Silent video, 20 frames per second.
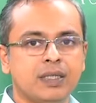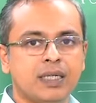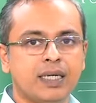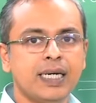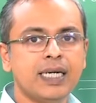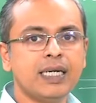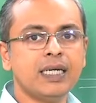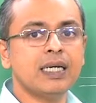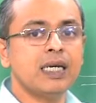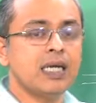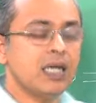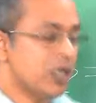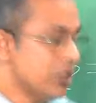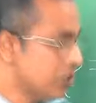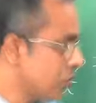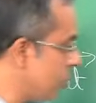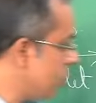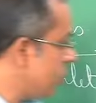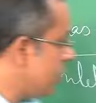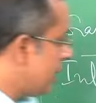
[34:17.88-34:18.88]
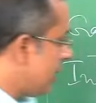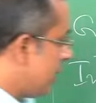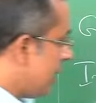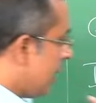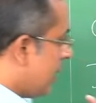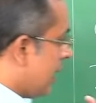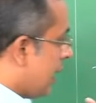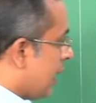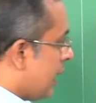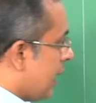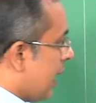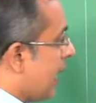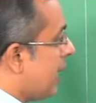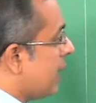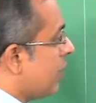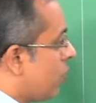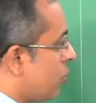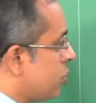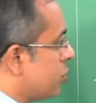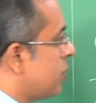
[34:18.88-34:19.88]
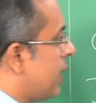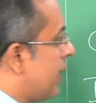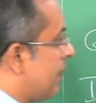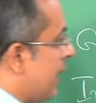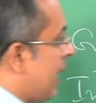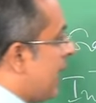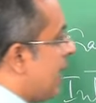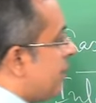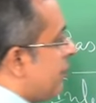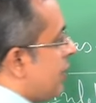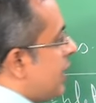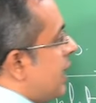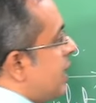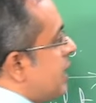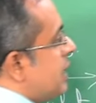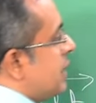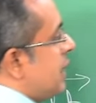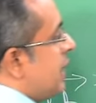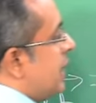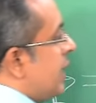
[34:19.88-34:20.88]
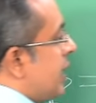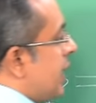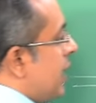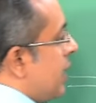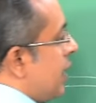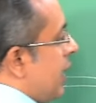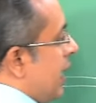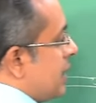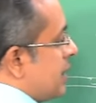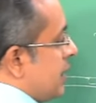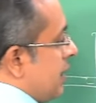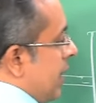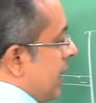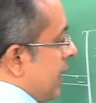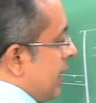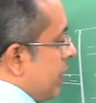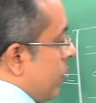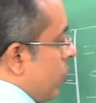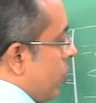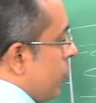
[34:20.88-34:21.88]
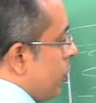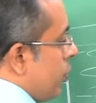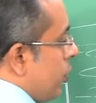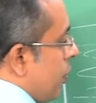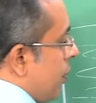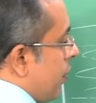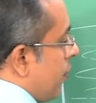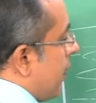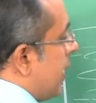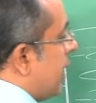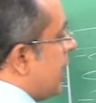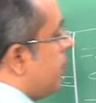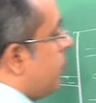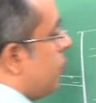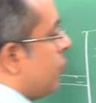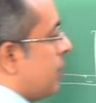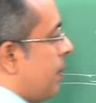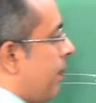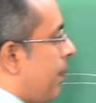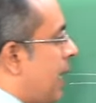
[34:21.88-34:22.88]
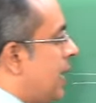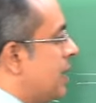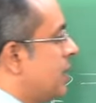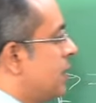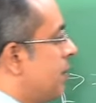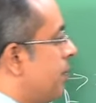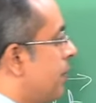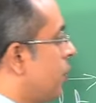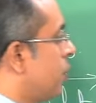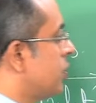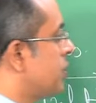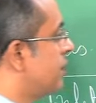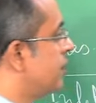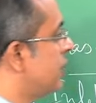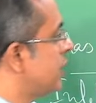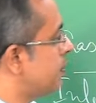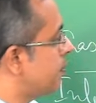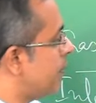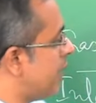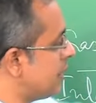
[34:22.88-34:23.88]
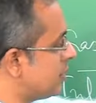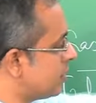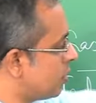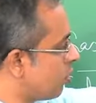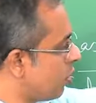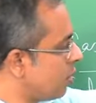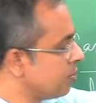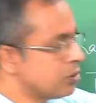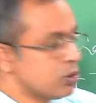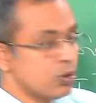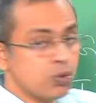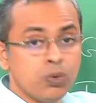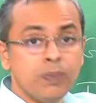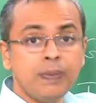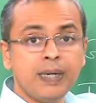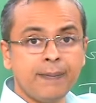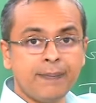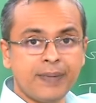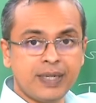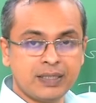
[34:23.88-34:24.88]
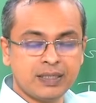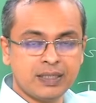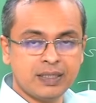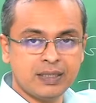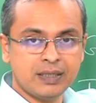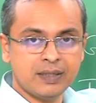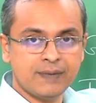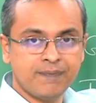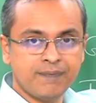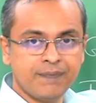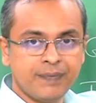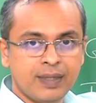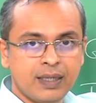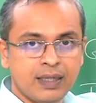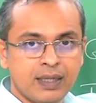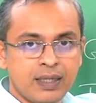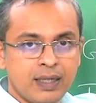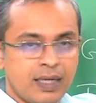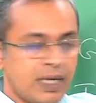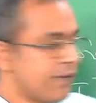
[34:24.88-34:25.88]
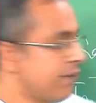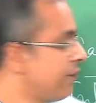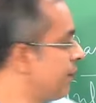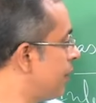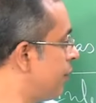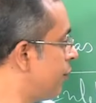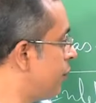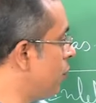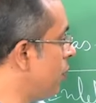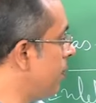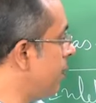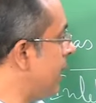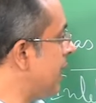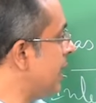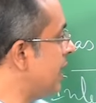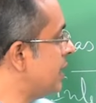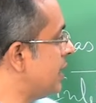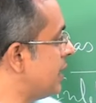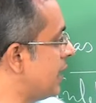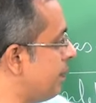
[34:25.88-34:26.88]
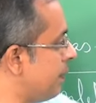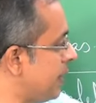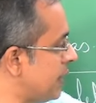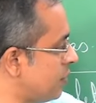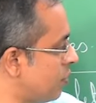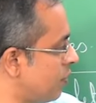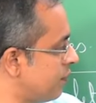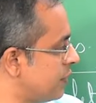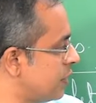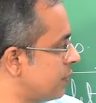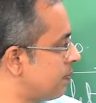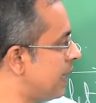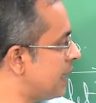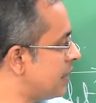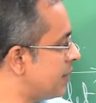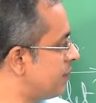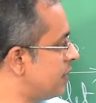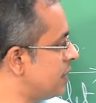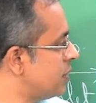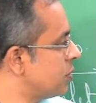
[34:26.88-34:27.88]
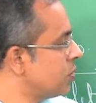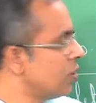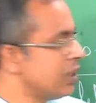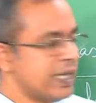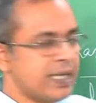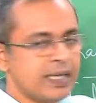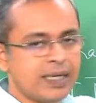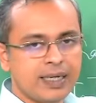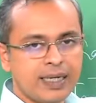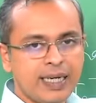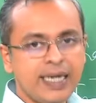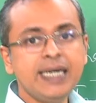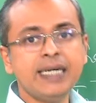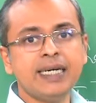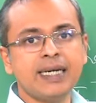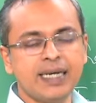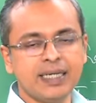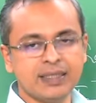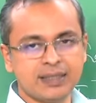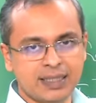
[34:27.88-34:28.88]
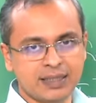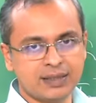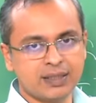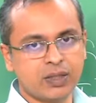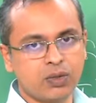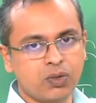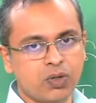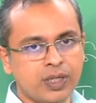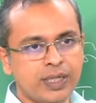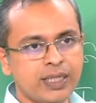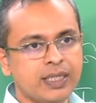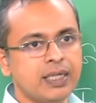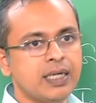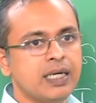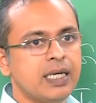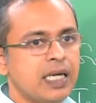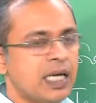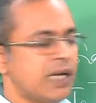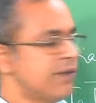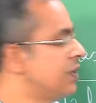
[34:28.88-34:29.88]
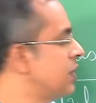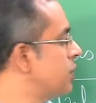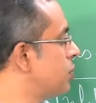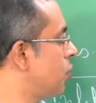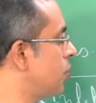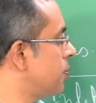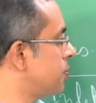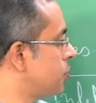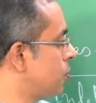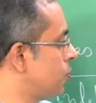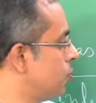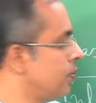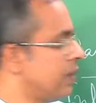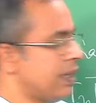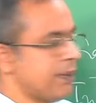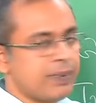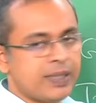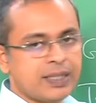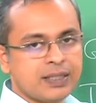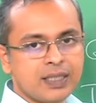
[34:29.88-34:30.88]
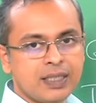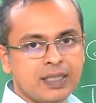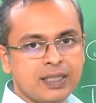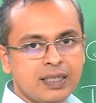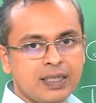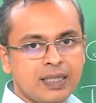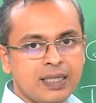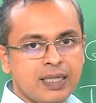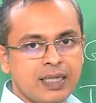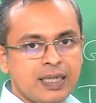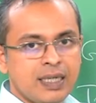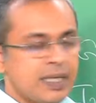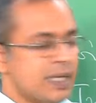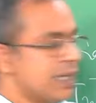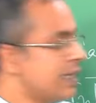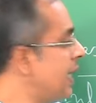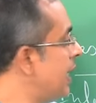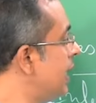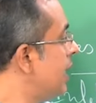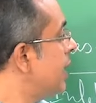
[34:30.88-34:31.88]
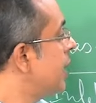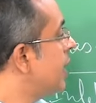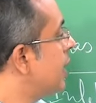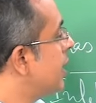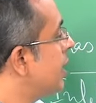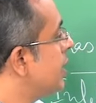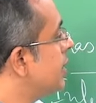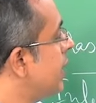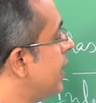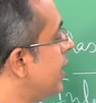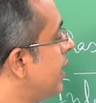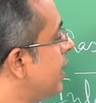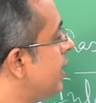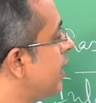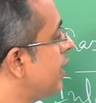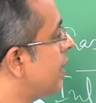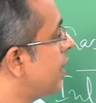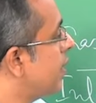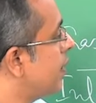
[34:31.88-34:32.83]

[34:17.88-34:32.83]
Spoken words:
right. So, and also I will add one additional detail. As I told you have to worry about the path, because if this path drops to room temperature, if you do not maintain the temperature of this path, if this is not heat traced as they call it, if this drops to room temperature, then the